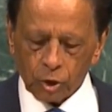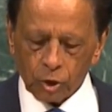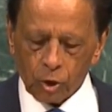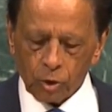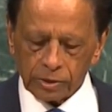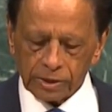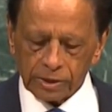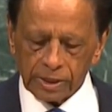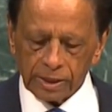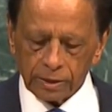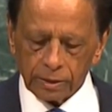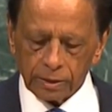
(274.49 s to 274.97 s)

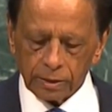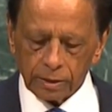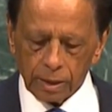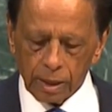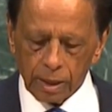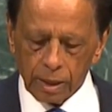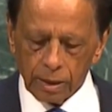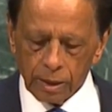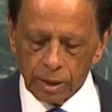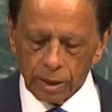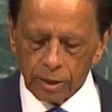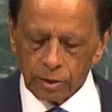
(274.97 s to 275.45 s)

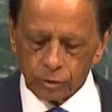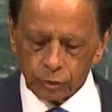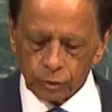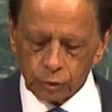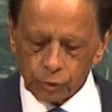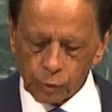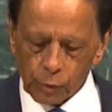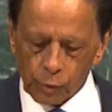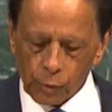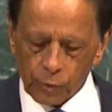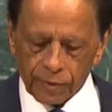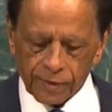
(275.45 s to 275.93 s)
shocking
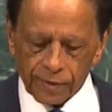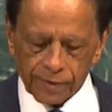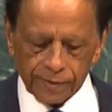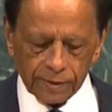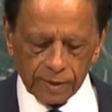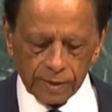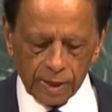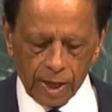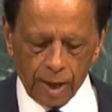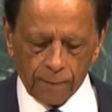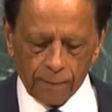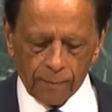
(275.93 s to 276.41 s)

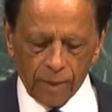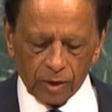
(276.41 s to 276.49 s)
truth